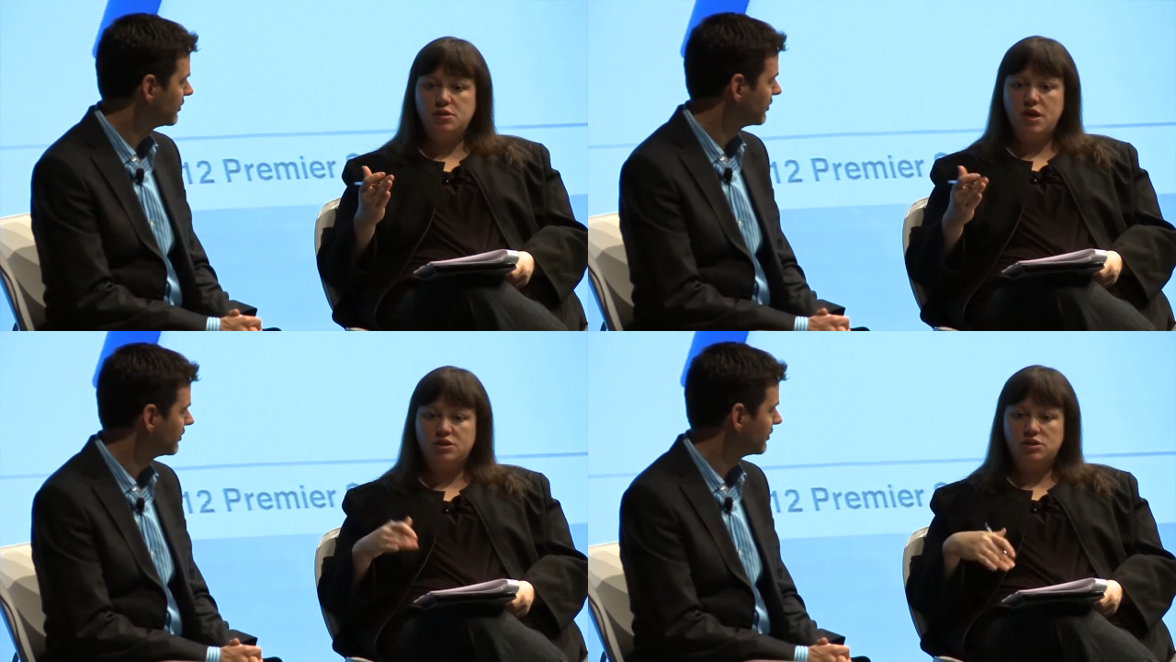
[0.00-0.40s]

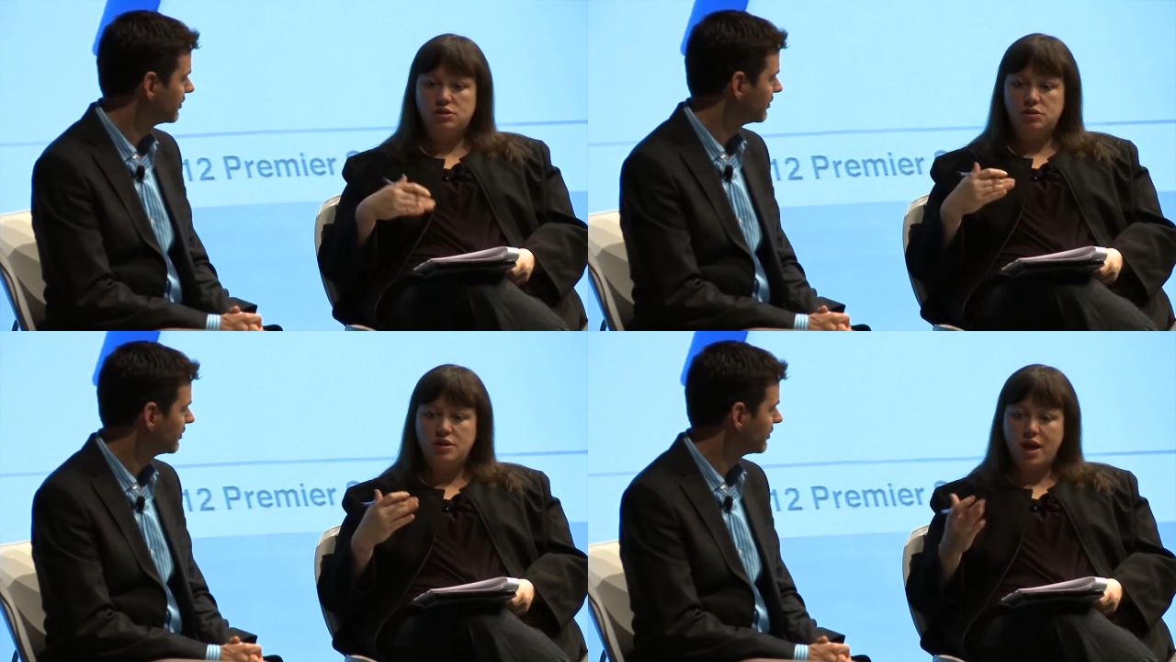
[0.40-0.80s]
Speaker 1: not
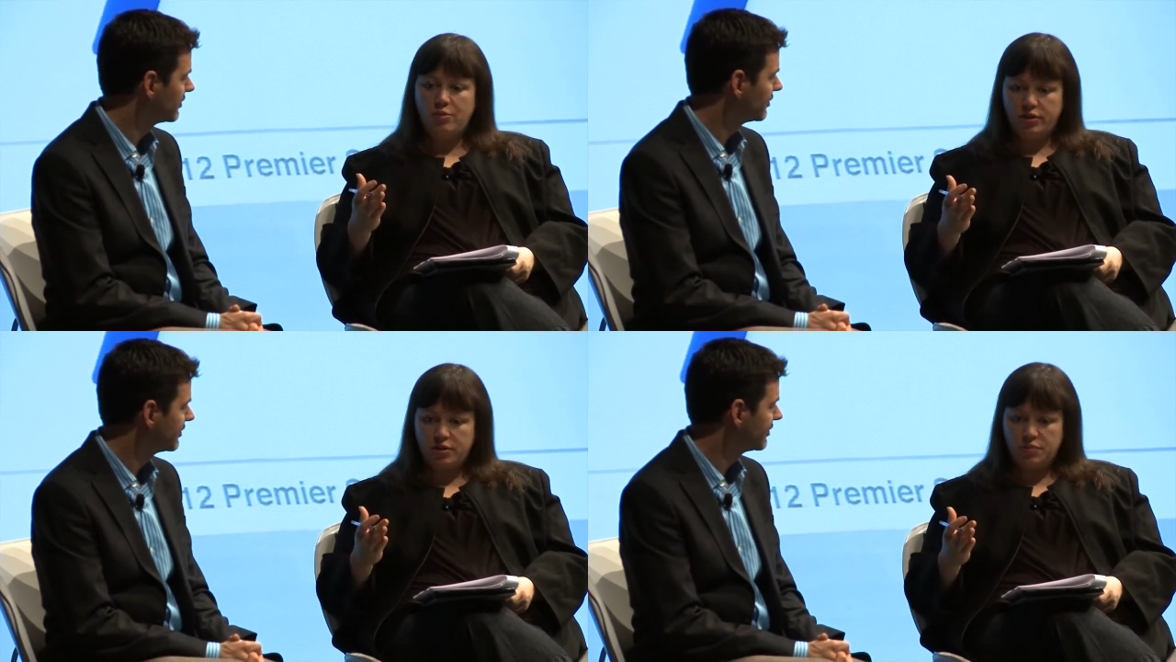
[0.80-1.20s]
just to
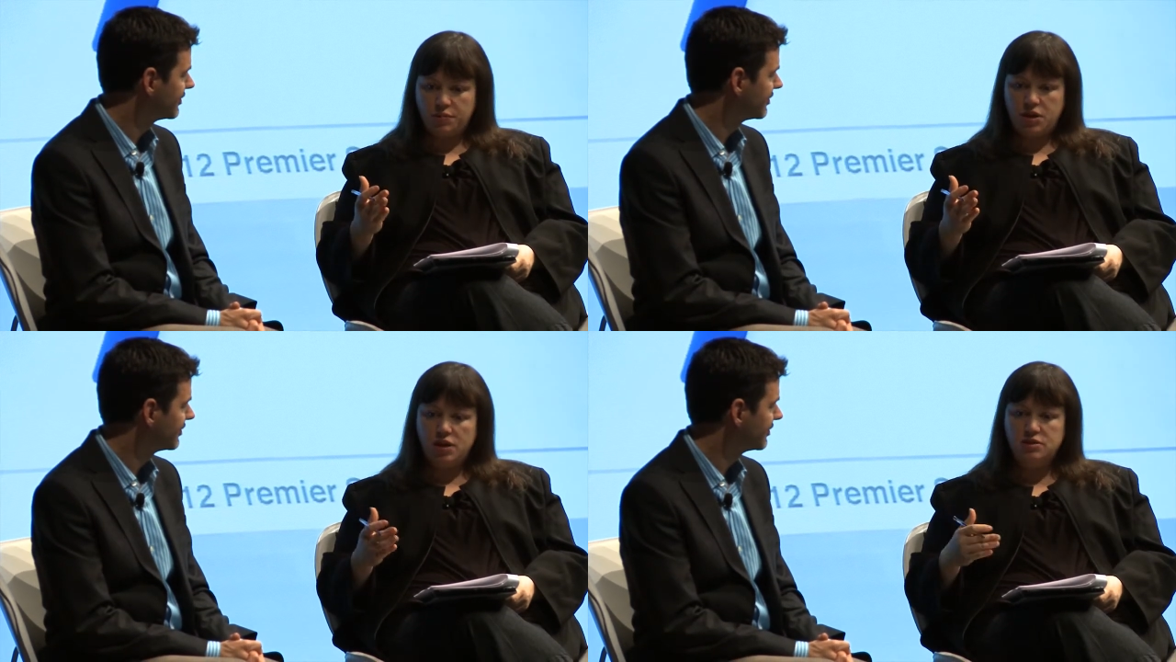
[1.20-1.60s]
enable it,
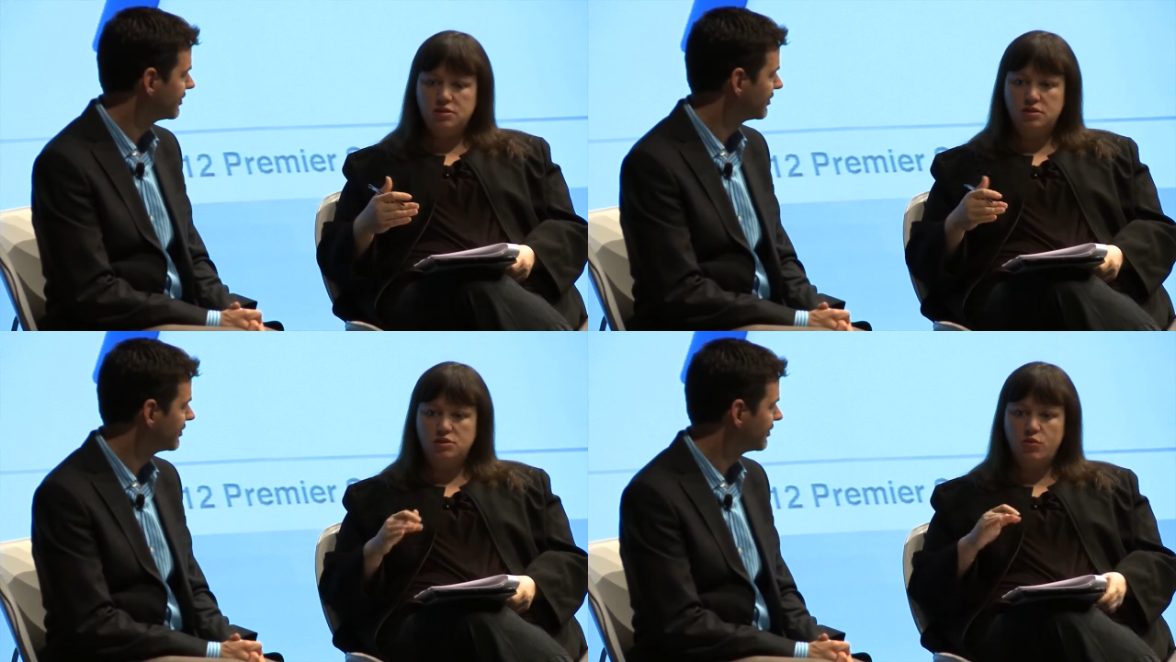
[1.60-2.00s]
but because
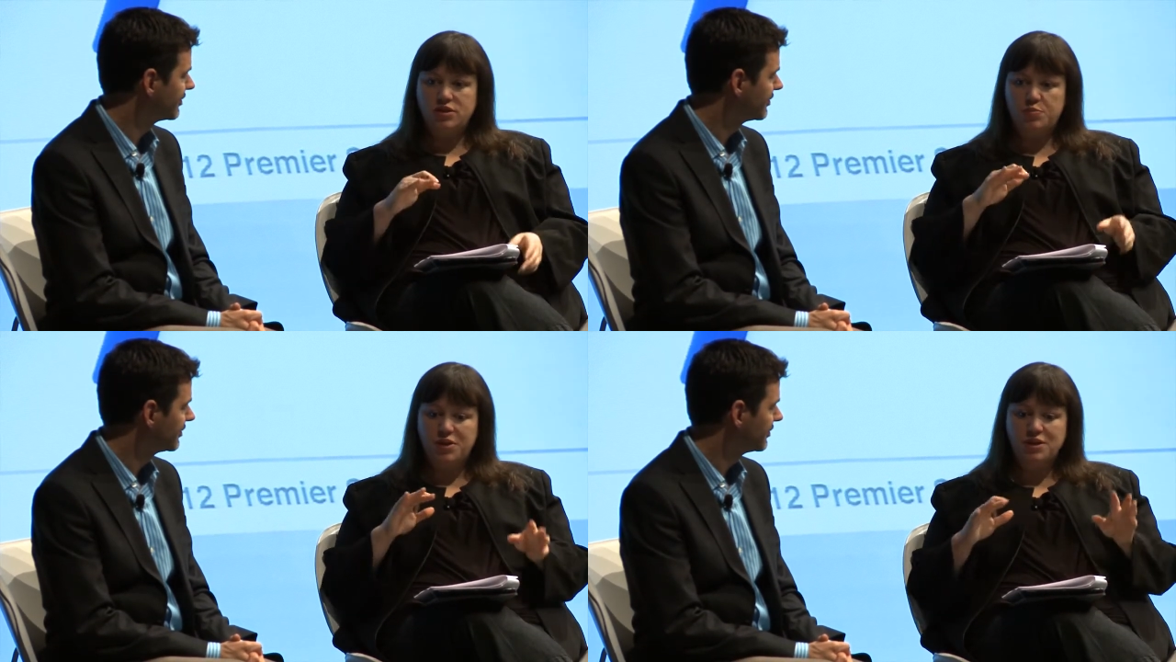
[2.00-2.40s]
there's
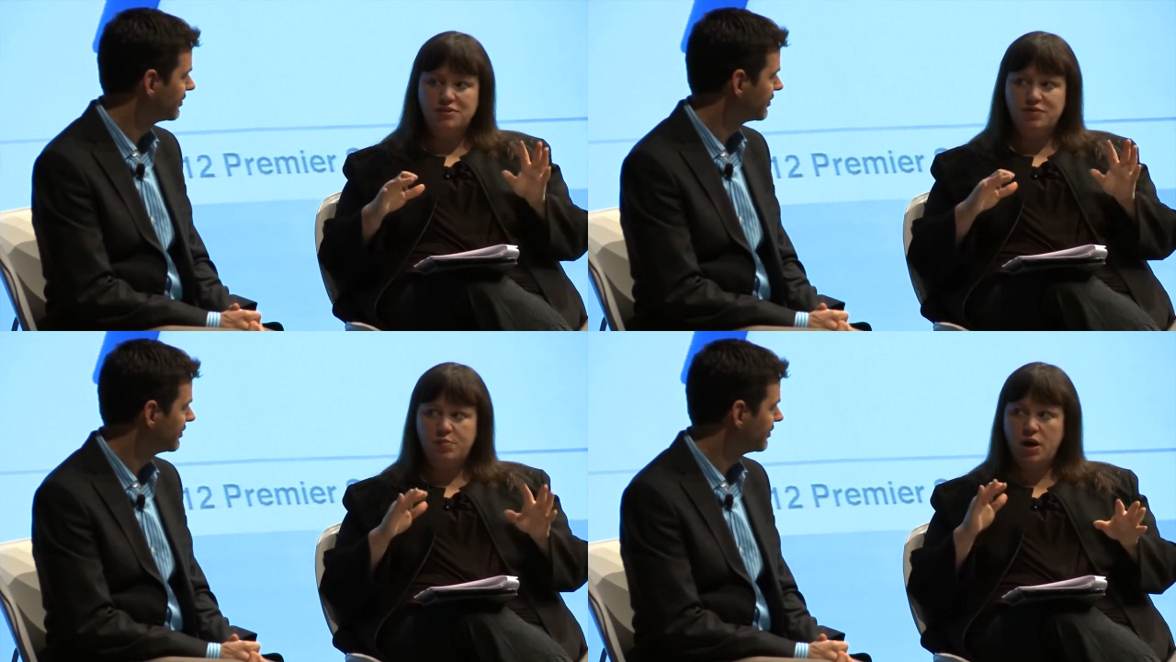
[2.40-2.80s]
always a
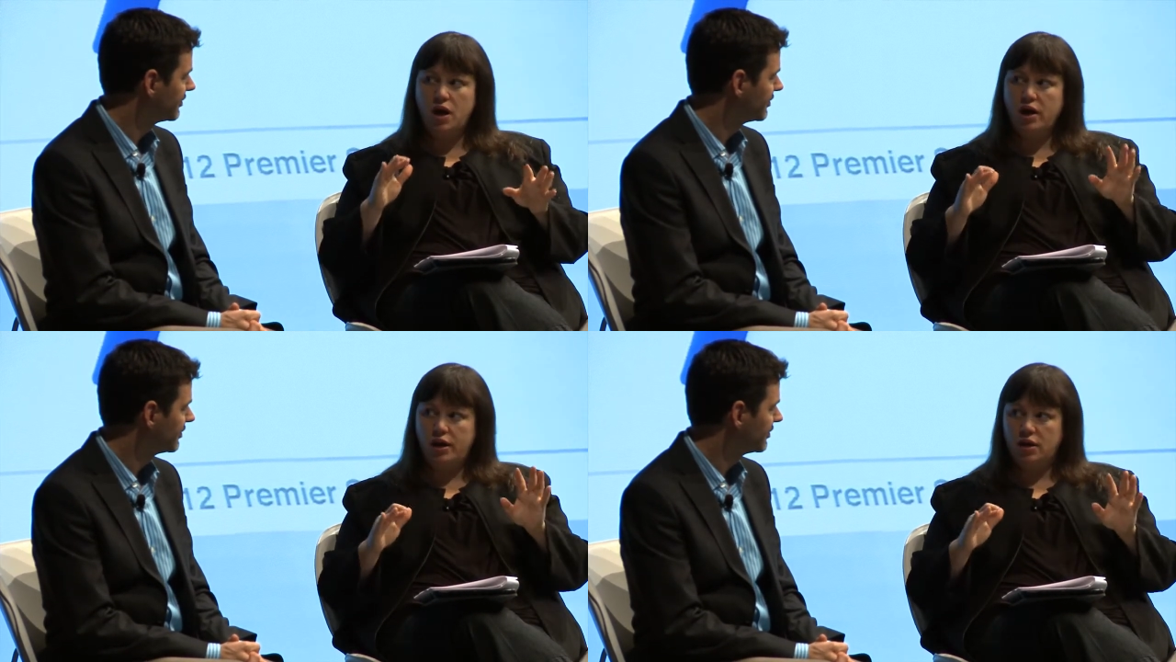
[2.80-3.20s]
piece of the
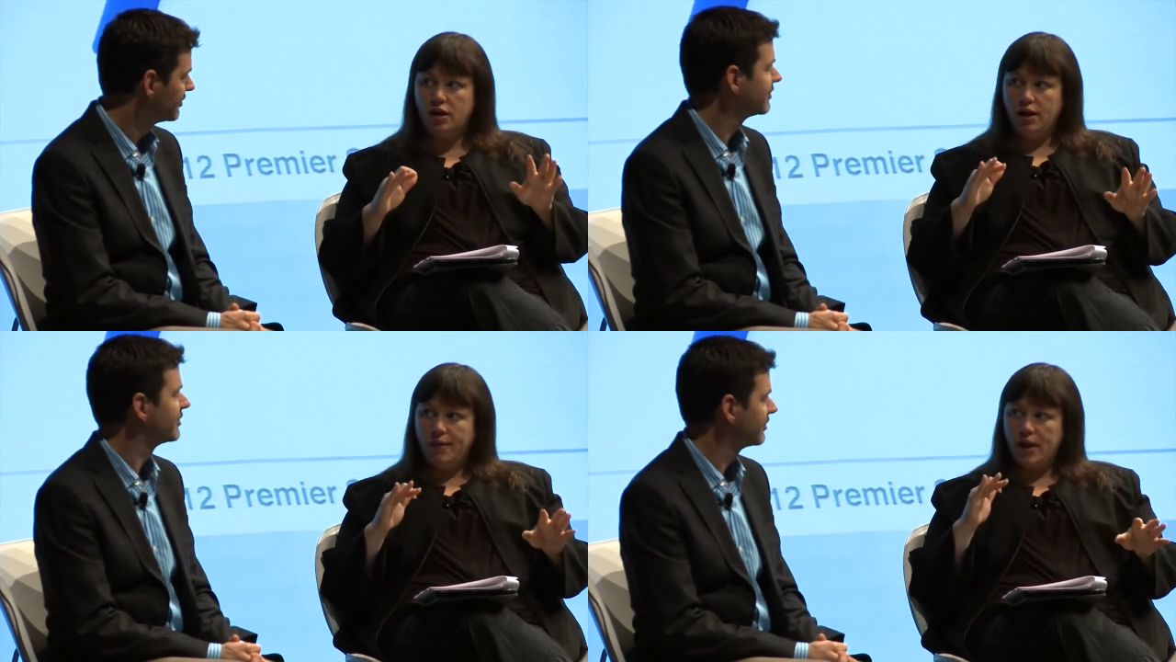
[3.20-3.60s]
pie
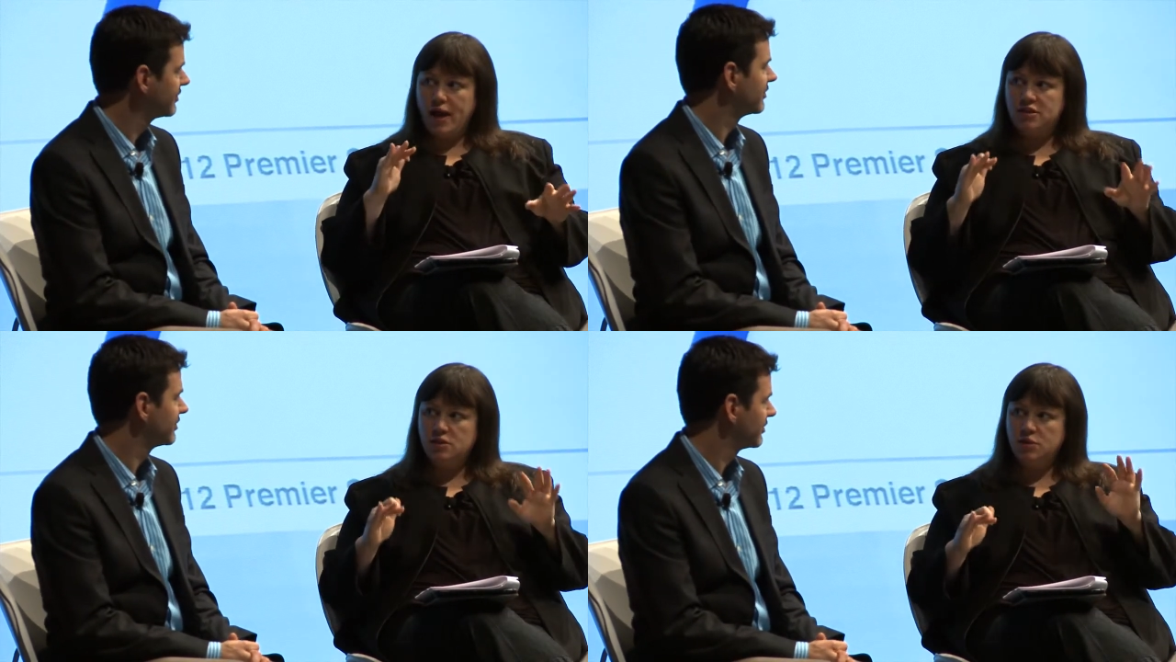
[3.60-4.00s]
that
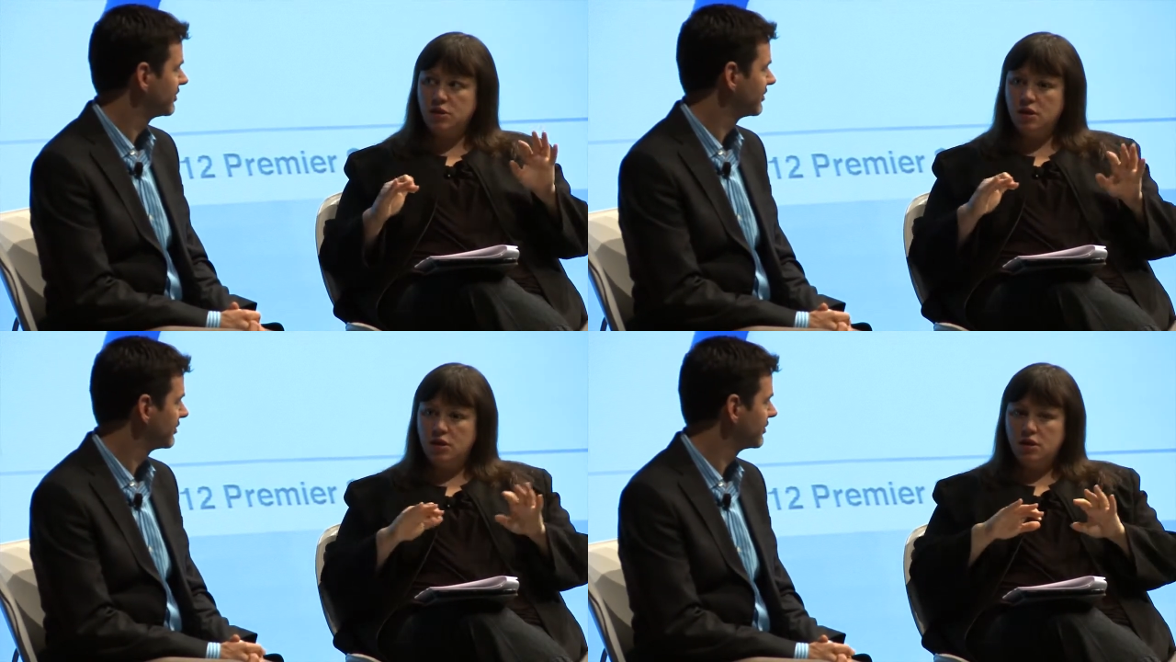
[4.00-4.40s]
has to be